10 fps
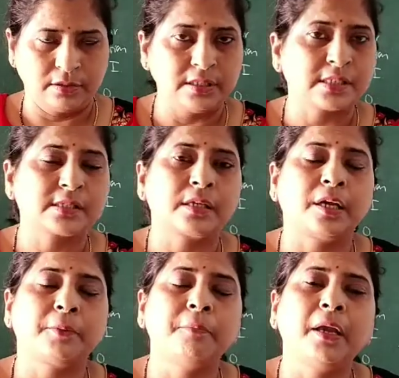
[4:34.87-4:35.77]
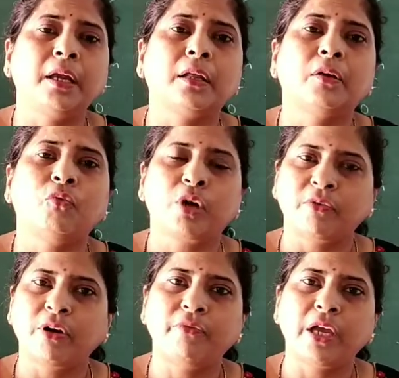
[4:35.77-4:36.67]
this statement,
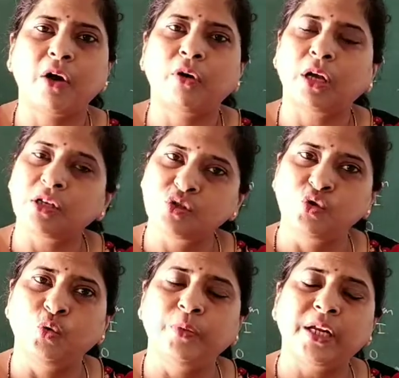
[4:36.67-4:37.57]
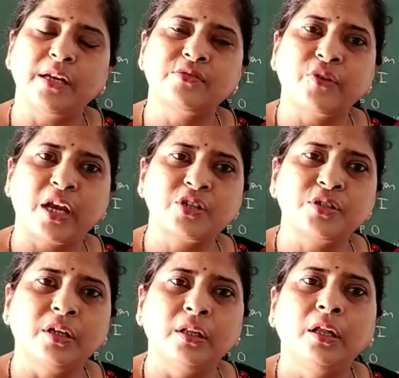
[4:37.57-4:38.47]
whatever we have assumed that it is
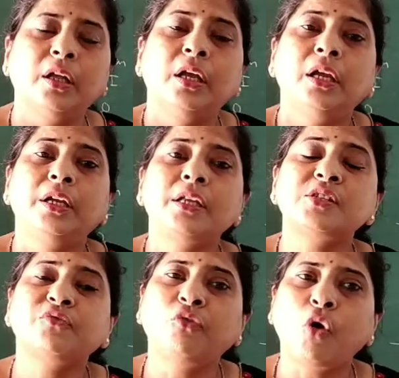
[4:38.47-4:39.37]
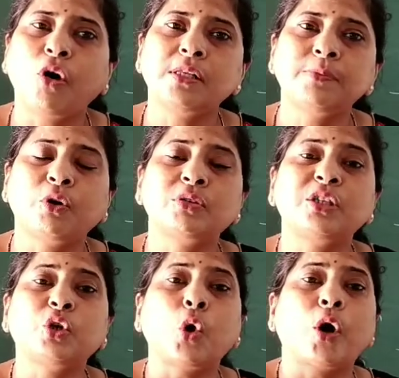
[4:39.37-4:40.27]
rational, it is false because
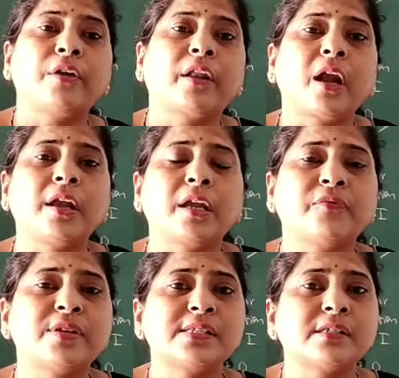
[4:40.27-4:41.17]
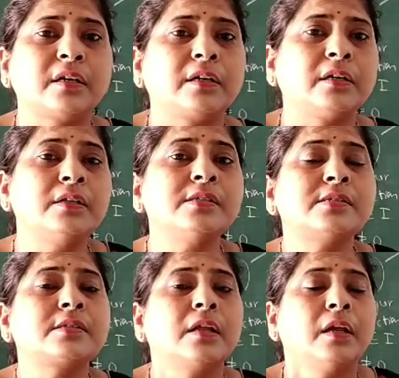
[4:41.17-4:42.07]
it contradicts with
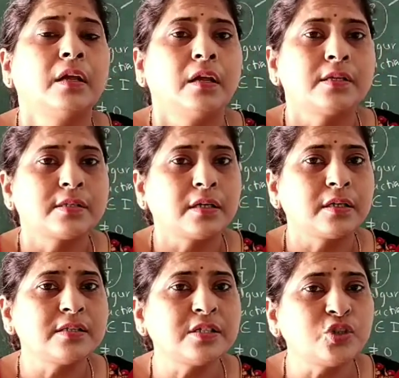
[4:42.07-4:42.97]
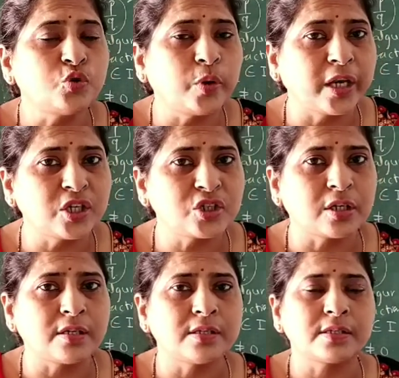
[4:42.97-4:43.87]
certain
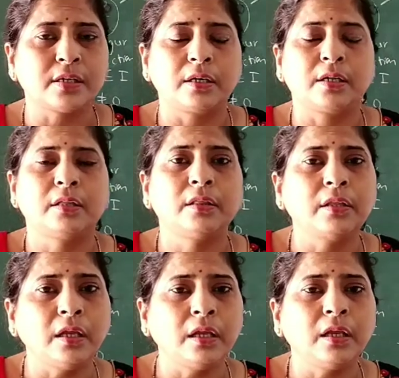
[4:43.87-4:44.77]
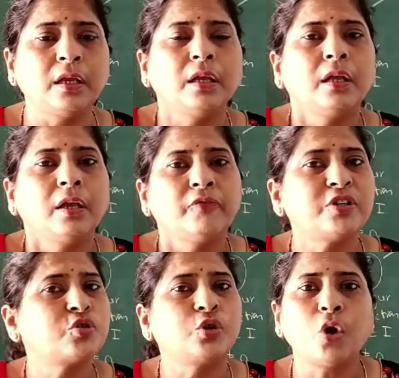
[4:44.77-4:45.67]
situations, certain thing
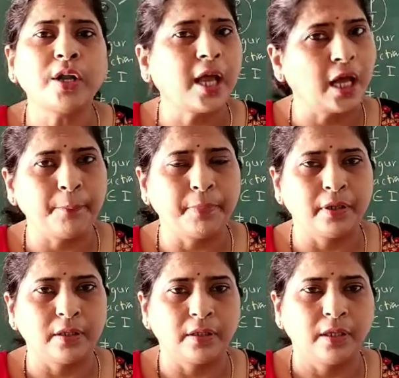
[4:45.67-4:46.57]
which should not happen,